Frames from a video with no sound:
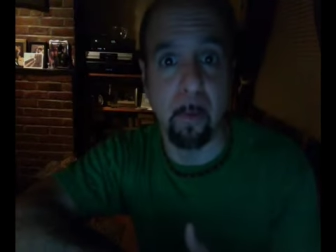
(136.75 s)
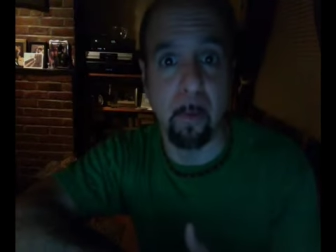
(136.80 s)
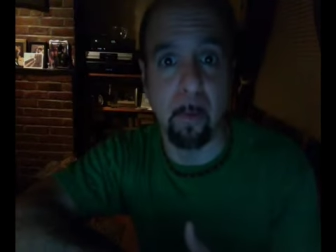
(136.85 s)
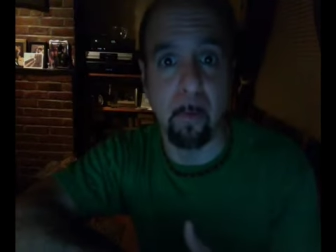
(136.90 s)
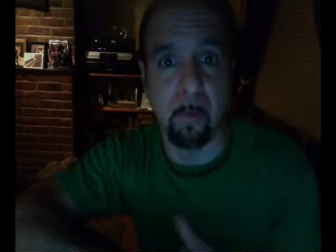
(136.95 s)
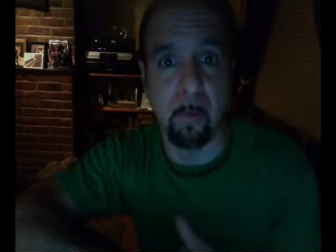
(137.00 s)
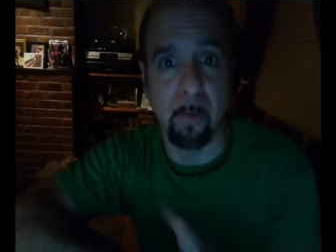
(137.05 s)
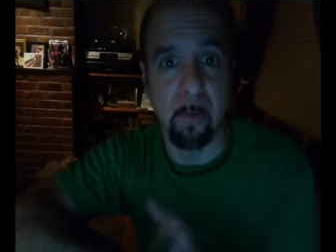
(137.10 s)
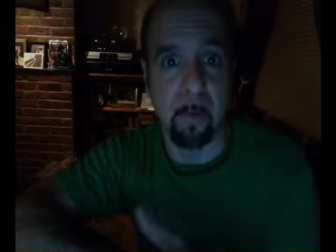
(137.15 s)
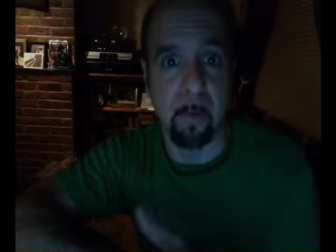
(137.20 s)

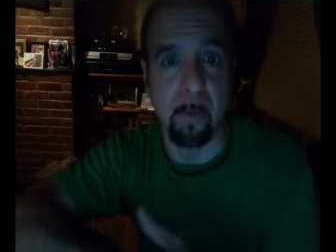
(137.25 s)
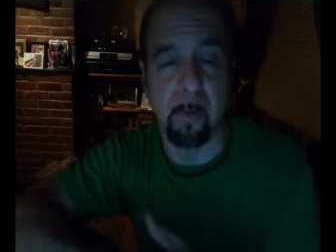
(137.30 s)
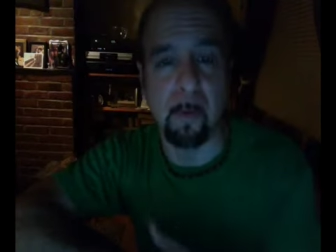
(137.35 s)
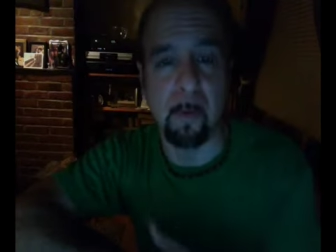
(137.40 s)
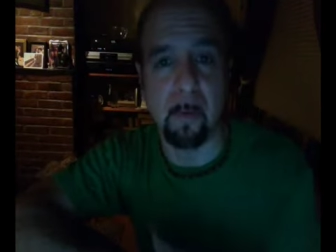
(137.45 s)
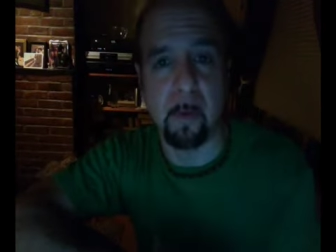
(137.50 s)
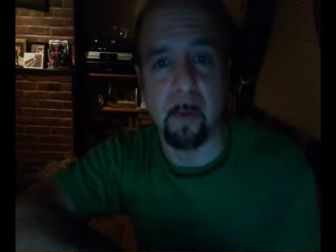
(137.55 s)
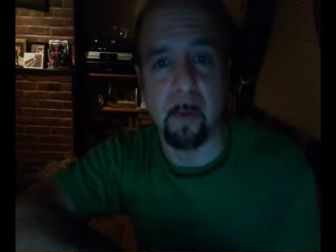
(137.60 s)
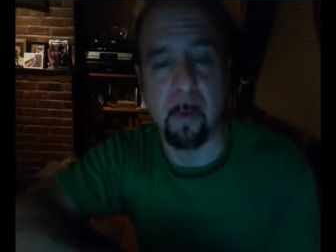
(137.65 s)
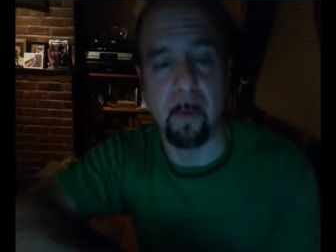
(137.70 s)
who's
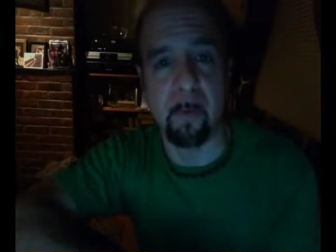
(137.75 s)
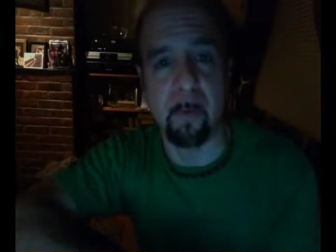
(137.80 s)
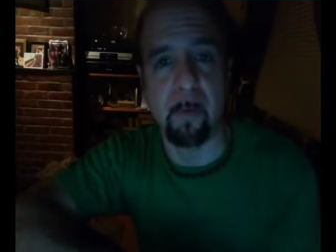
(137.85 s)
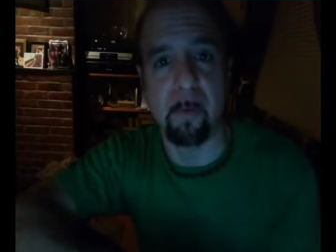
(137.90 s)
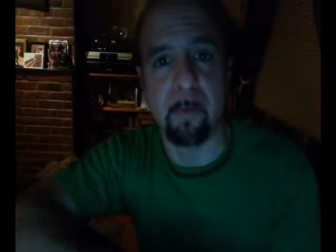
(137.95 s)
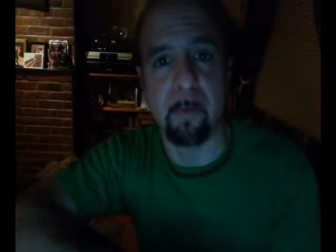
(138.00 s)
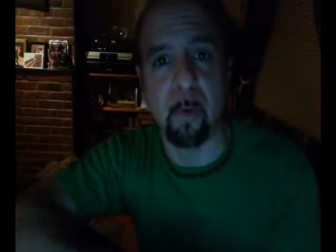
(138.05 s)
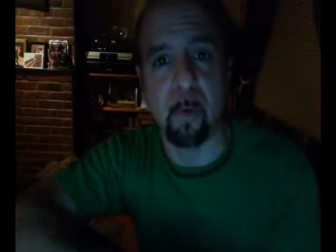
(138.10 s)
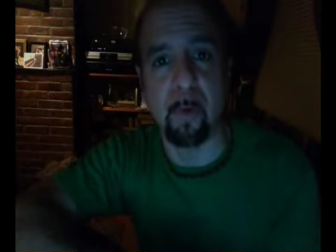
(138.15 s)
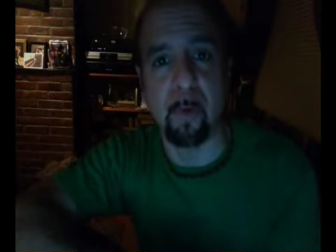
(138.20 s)

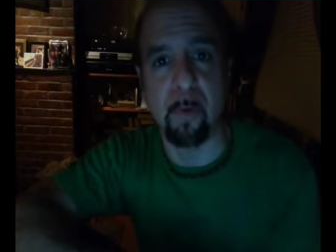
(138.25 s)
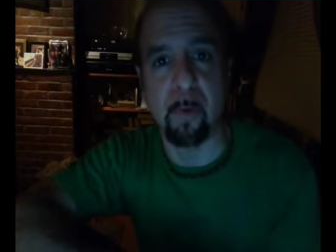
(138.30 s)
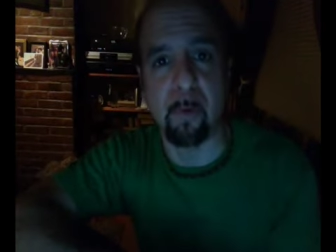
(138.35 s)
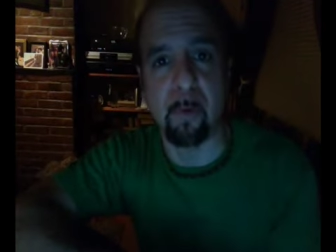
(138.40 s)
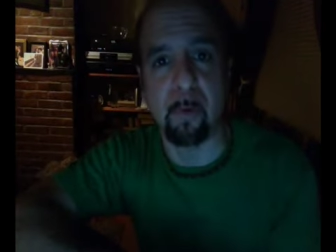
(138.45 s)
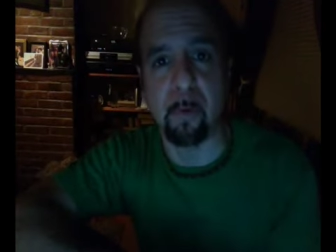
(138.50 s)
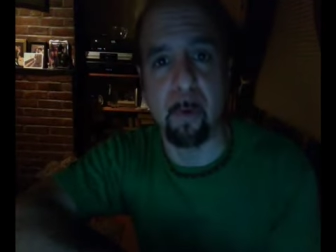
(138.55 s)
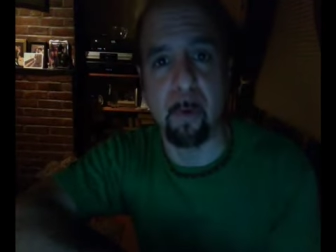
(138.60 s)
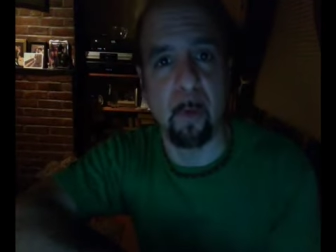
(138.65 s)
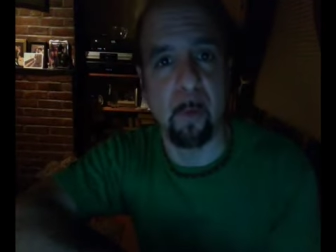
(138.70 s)
the focus of
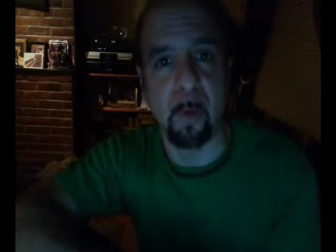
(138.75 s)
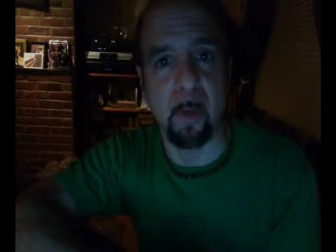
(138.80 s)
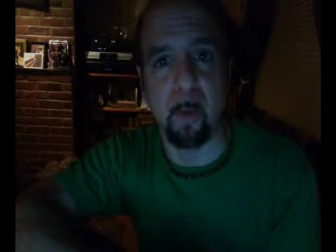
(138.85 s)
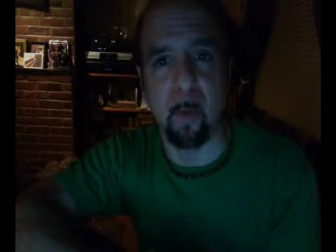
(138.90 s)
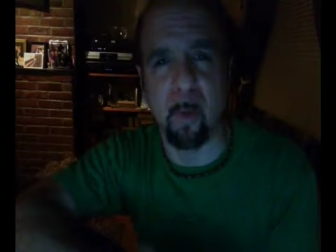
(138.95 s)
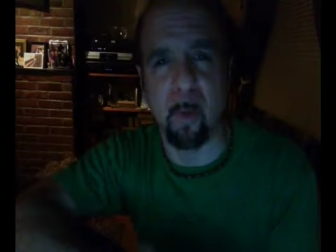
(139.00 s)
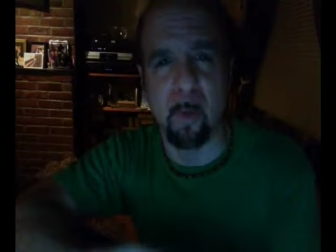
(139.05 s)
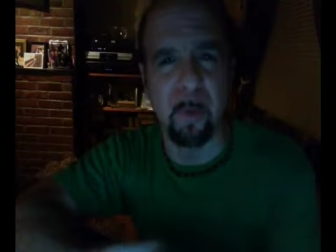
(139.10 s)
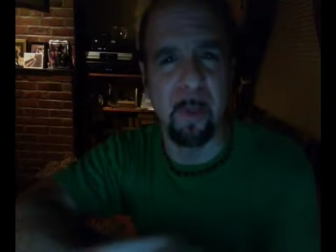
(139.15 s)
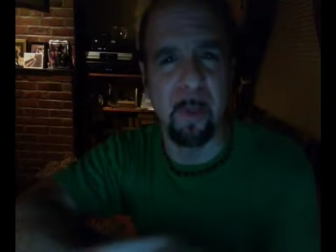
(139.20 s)
the story, but
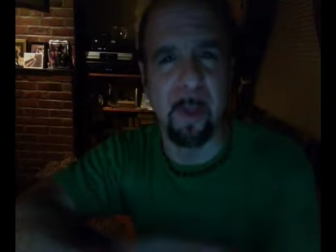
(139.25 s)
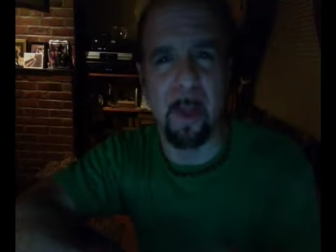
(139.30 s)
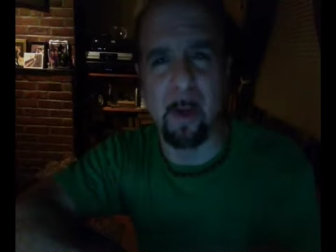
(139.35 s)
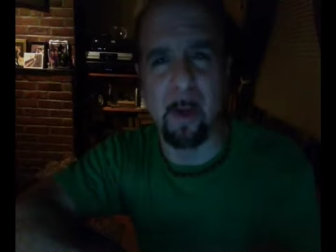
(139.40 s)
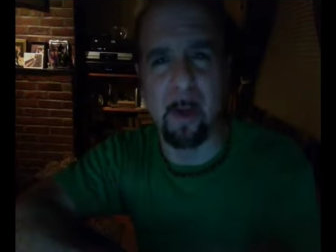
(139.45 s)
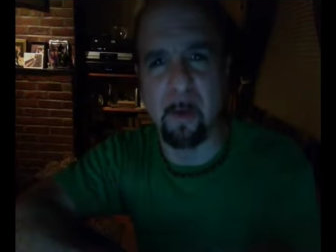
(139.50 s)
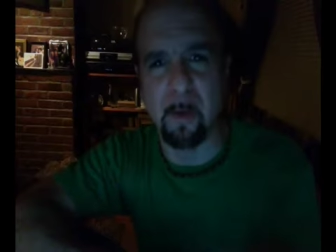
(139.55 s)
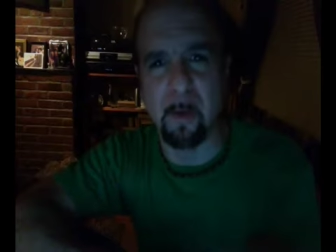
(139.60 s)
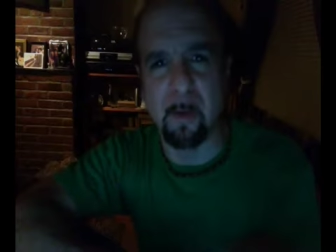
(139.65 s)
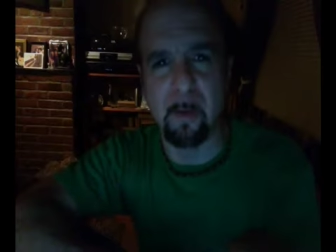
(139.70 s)
all the
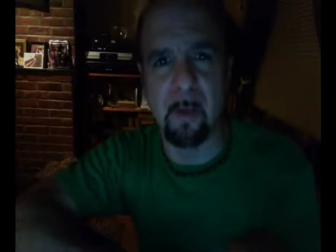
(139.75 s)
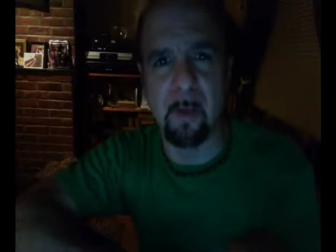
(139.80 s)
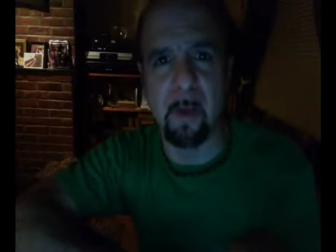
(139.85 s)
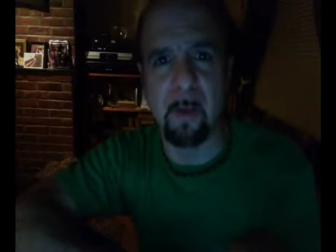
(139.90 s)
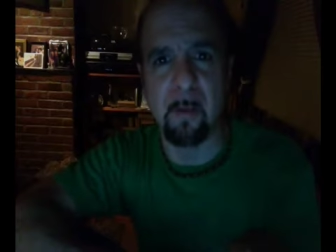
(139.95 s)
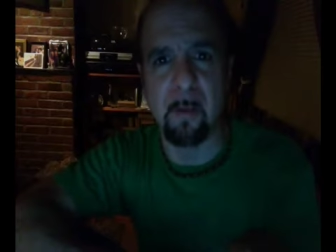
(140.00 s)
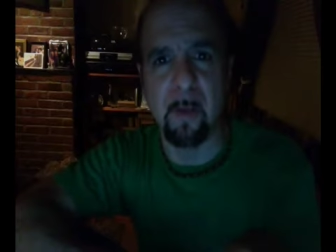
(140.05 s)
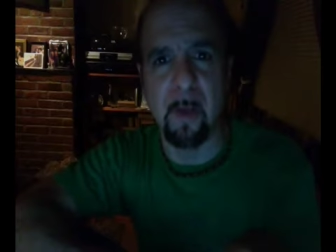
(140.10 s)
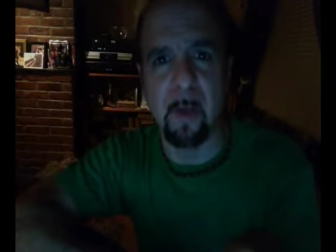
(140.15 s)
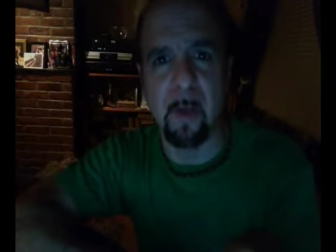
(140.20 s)
characters
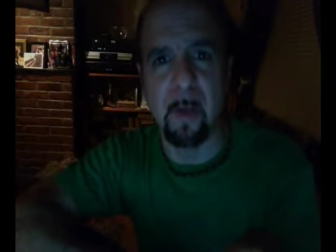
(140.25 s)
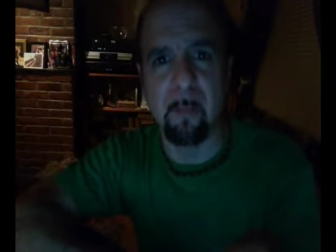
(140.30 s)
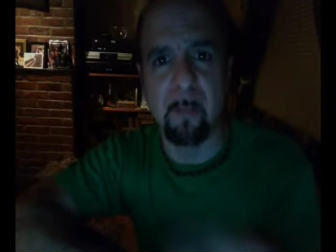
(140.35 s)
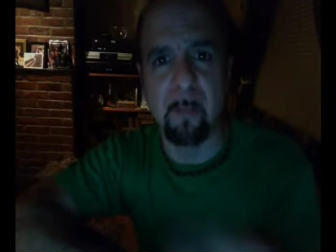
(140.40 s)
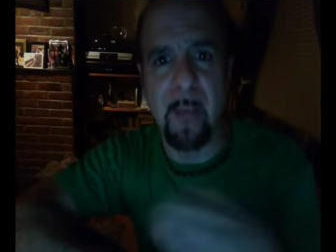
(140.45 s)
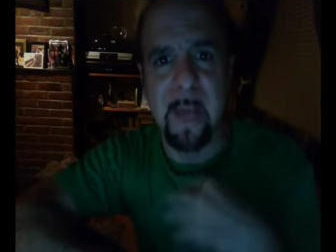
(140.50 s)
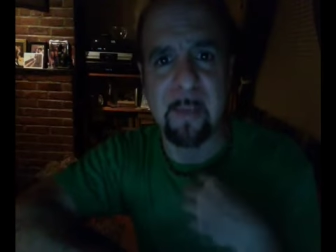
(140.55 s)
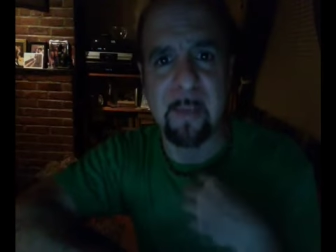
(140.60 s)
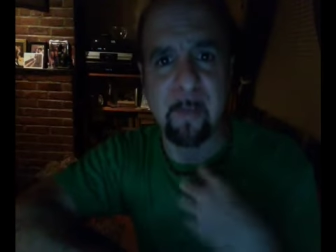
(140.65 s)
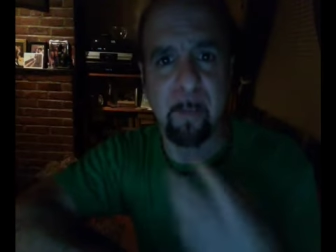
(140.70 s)
have
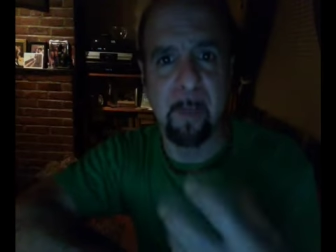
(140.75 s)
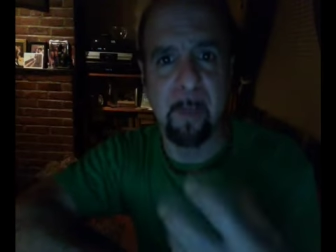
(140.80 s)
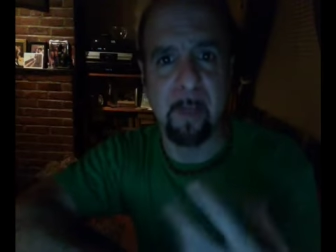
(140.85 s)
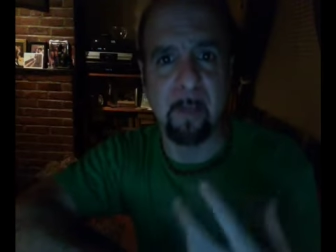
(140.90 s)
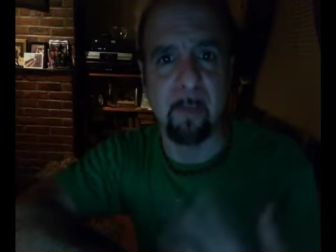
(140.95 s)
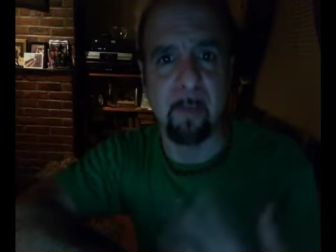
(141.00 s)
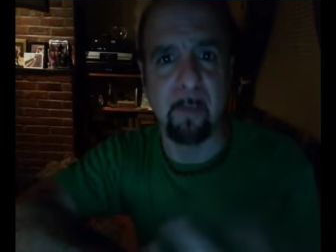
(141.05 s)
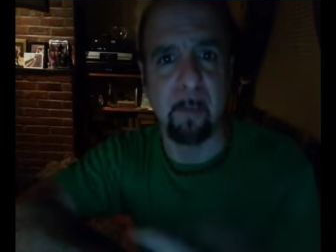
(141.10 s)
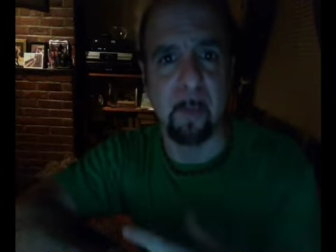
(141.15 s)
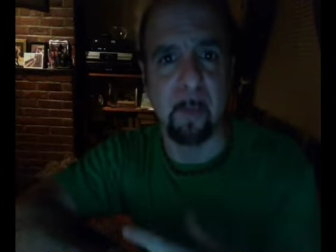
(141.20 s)

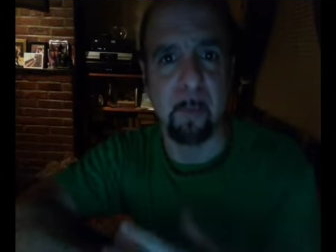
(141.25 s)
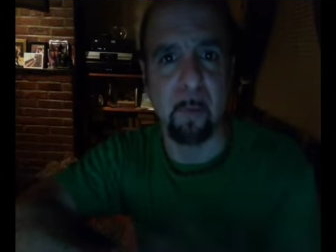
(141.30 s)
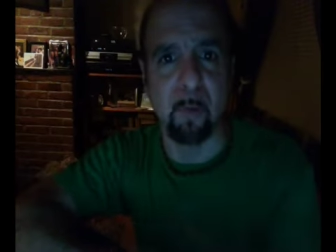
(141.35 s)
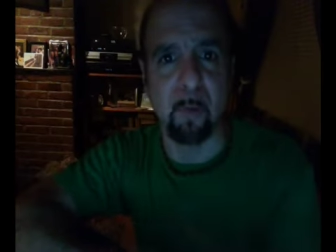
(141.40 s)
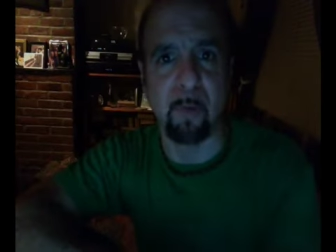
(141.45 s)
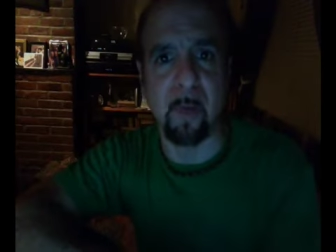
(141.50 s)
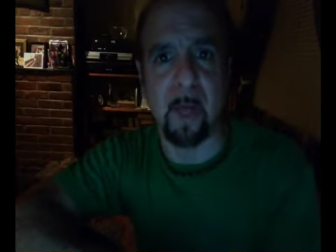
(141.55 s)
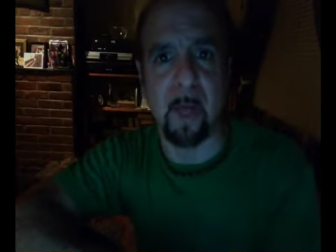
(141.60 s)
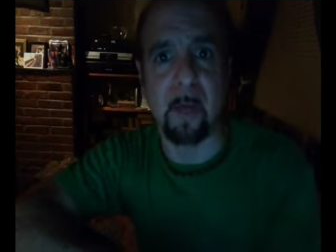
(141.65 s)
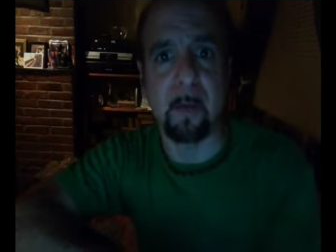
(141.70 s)
aspects of my
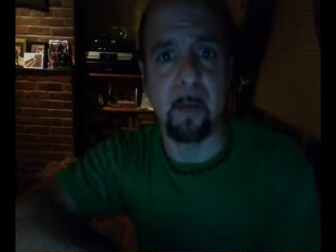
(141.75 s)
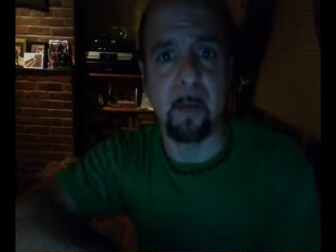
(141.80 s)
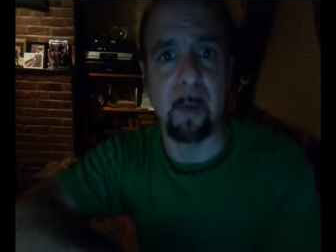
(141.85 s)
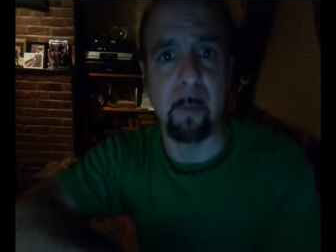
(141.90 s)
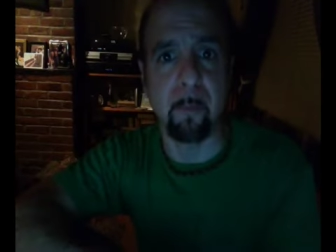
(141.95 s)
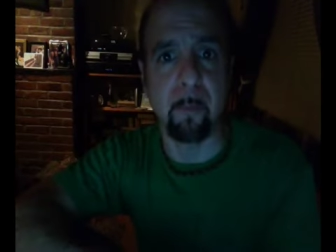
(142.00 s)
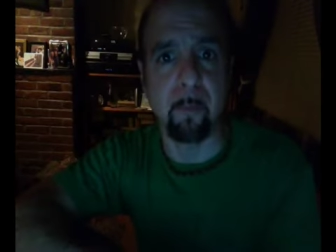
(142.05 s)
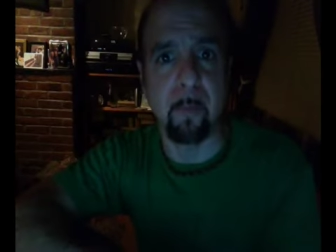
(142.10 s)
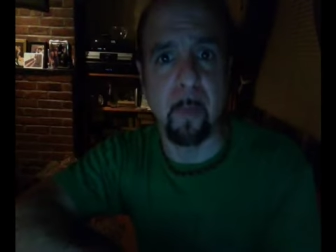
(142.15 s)
personality,